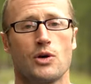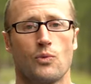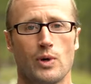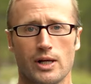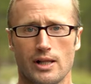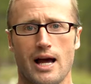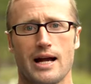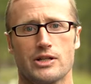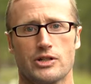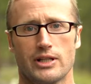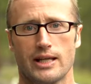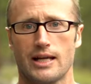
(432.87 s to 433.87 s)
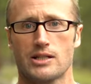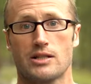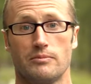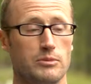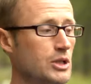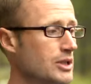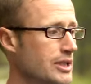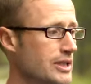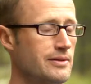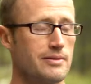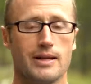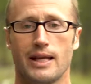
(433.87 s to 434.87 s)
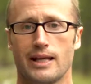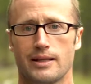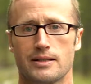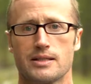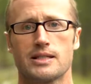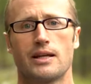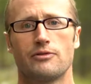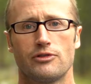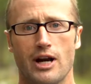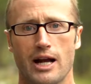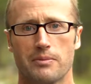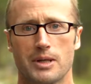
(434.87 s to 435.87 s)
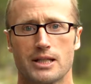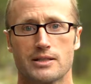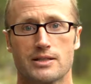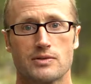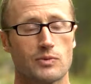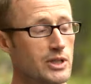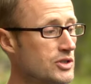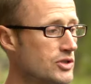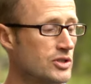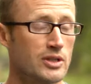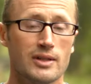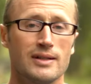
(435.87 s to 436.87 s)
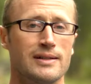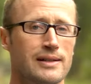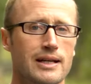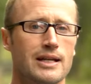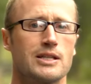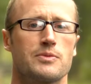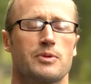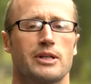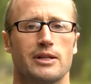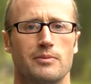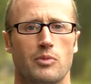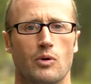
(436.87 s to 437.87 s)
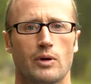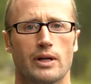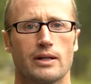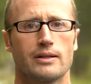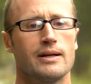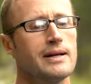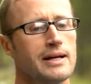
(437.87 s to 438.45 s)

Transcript: will actually catch the bullet and said fragments, which is pretty important.